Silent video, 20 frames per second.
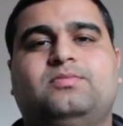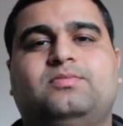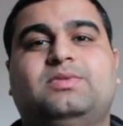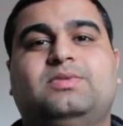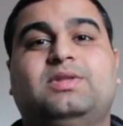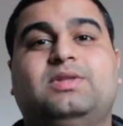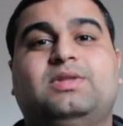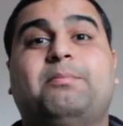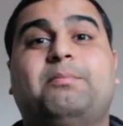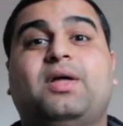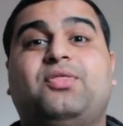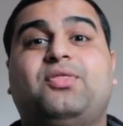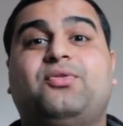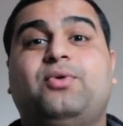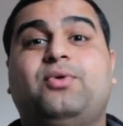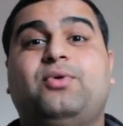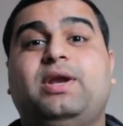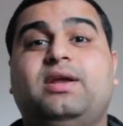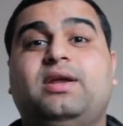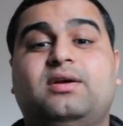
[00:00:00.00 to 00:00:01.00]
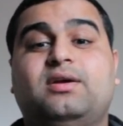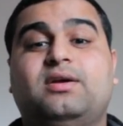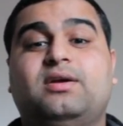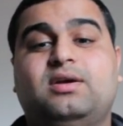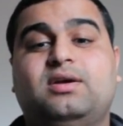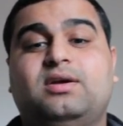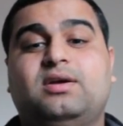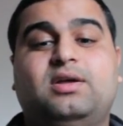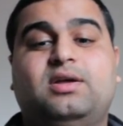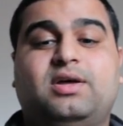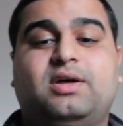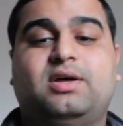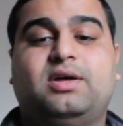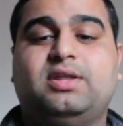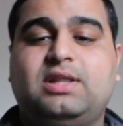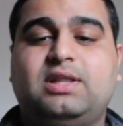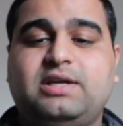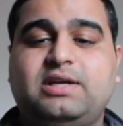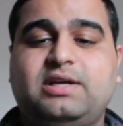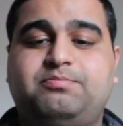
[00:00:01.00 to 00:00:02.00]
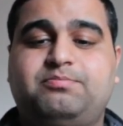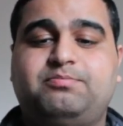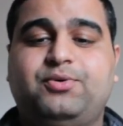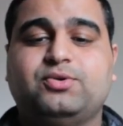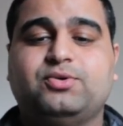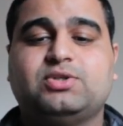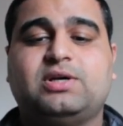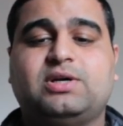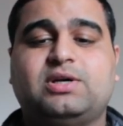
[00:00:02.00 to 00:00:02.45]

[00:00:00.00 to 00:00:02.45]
Number 3, another light bruiser.